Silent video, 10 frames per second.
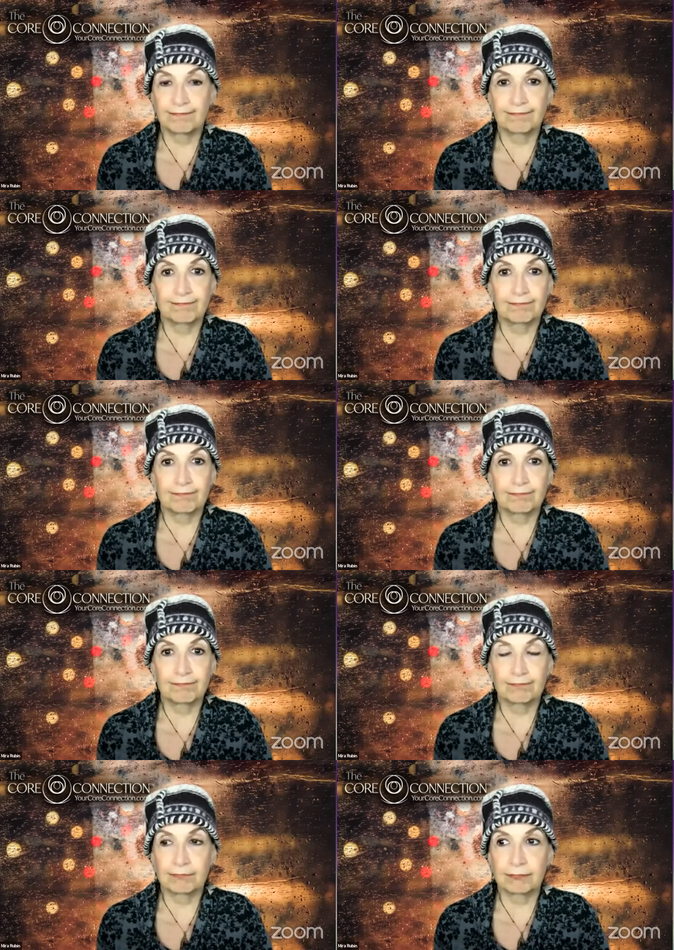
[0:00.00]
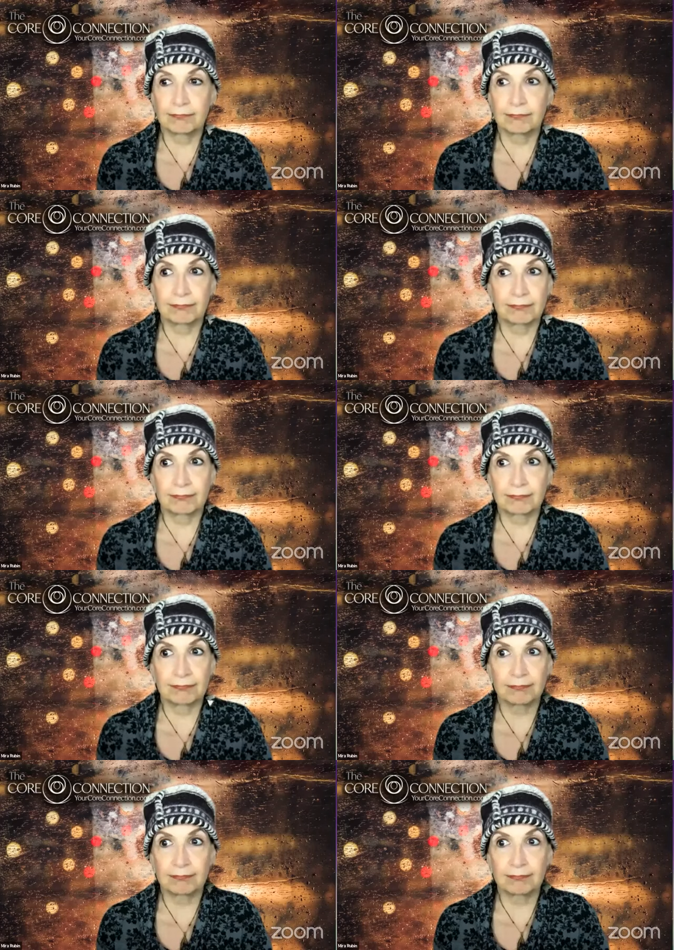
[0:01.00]

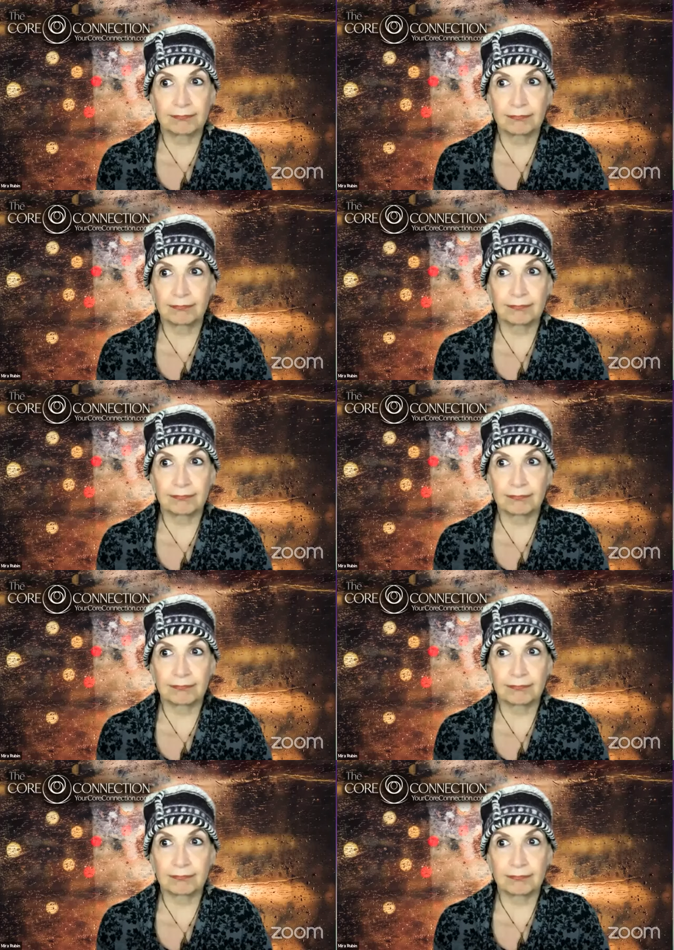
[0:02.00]
(no one is talking)